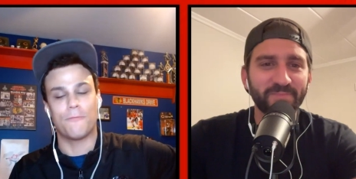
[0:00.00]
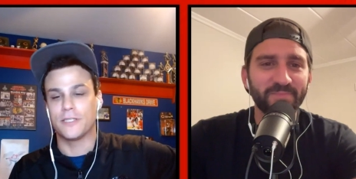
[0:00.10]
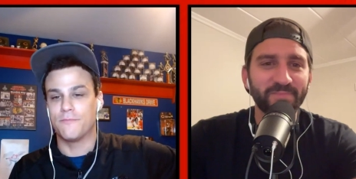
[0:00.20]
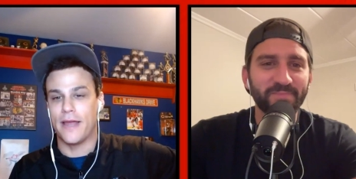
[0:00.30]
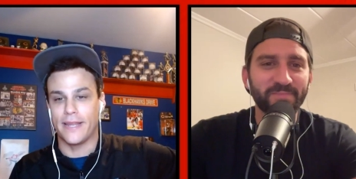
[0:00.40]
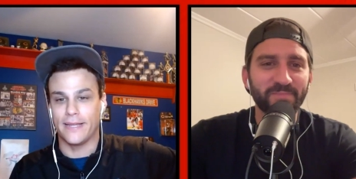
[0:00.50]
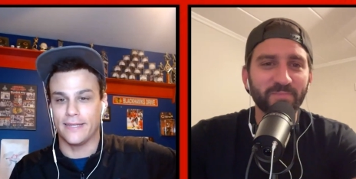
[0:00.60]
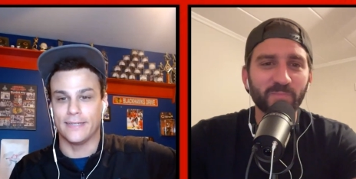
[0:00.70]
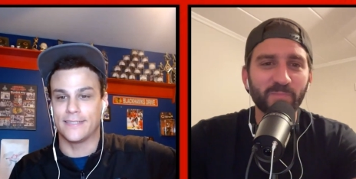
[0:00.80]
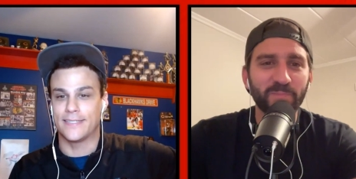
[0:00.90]
Speaker 1: as many
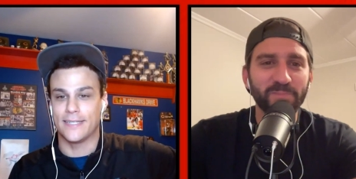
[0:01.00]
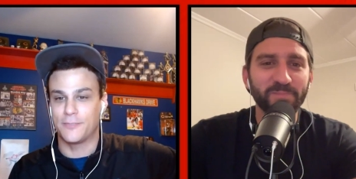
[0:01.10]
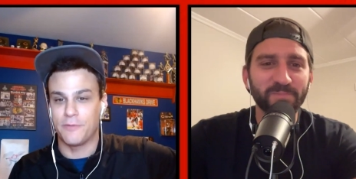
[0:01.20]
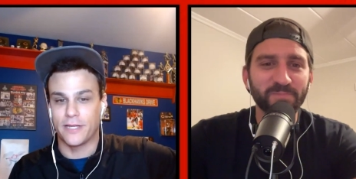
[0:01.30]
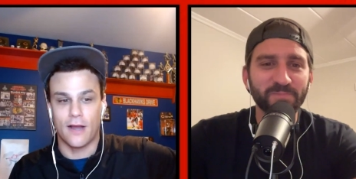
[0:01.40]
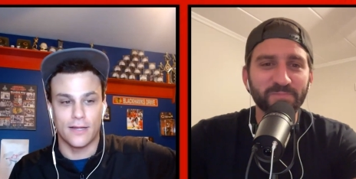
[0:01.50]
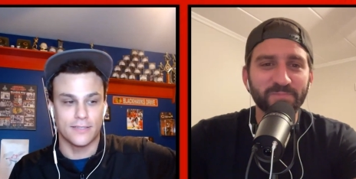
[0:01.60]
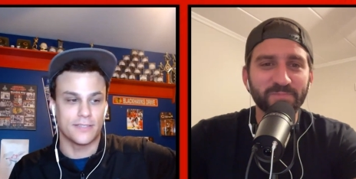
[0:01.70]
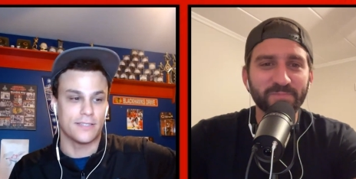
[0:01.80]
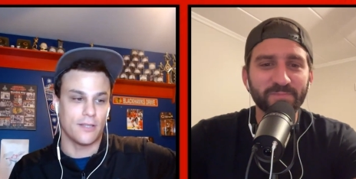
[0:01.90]
assists
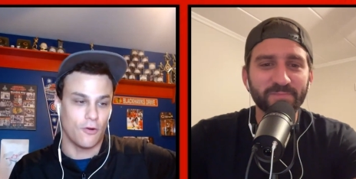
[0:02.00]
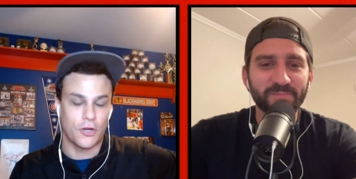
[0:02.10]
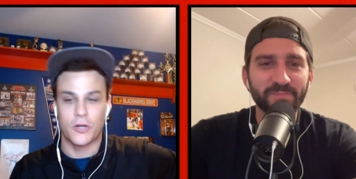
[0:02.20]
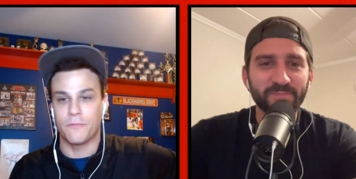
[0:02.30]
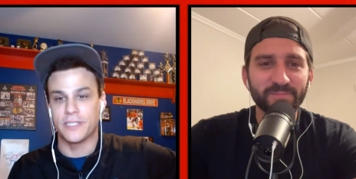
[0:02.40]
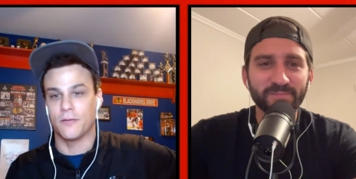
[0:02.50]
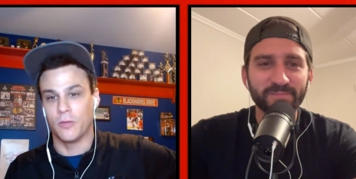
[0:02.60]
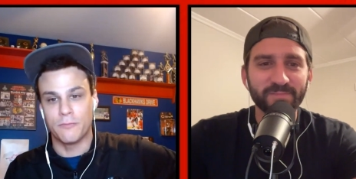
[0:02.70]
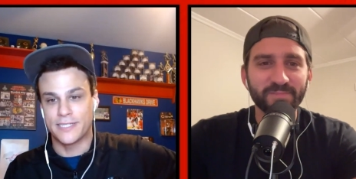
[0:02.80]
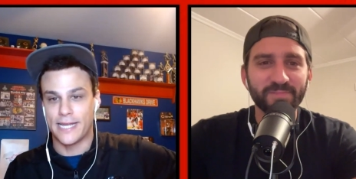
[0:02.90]
because there are going to be some
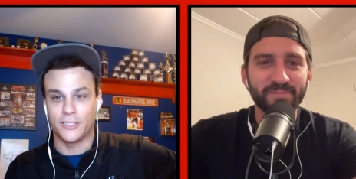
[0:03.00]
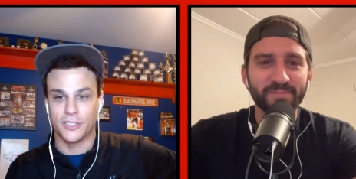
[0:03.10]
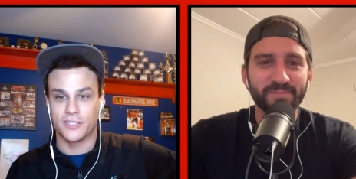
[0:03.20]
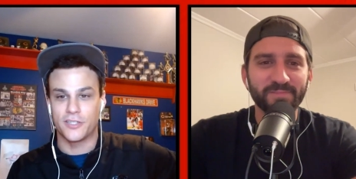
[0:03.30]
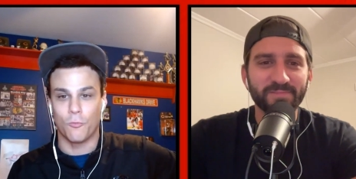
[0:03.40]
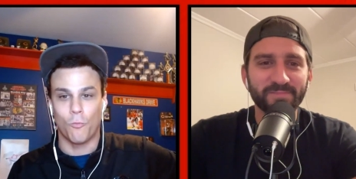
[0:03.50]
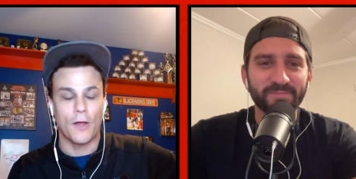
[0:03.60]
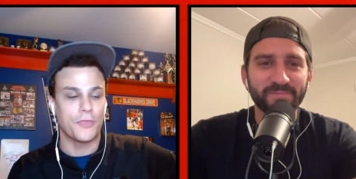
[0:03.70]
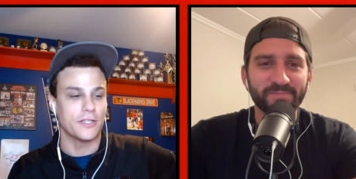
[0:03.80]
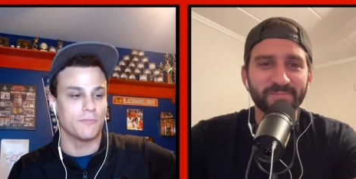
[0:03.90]
limitations to what
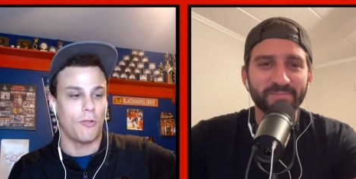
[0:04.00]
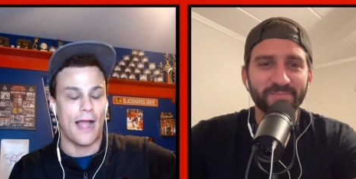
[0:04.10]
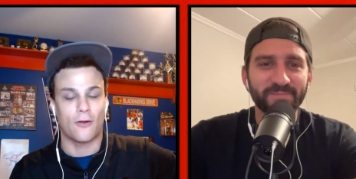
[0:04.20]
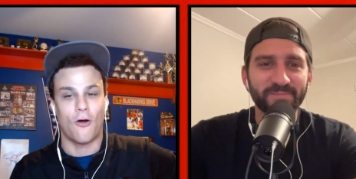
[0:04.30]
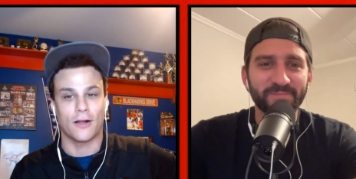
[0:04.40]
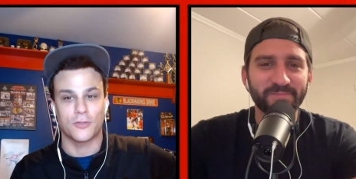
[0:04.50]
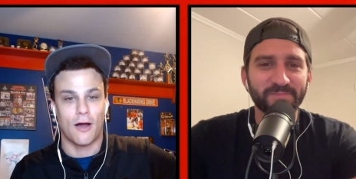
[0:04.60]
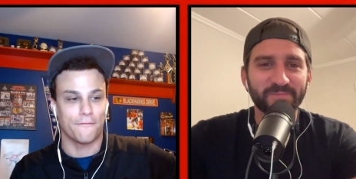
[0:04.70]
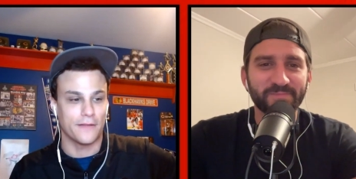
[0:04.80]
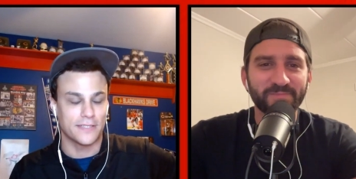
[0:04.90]
this Blackhawks
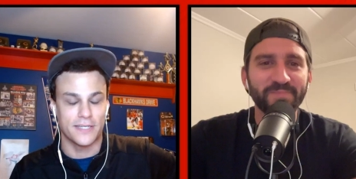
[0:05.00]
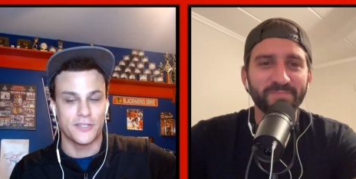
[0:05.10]
offense can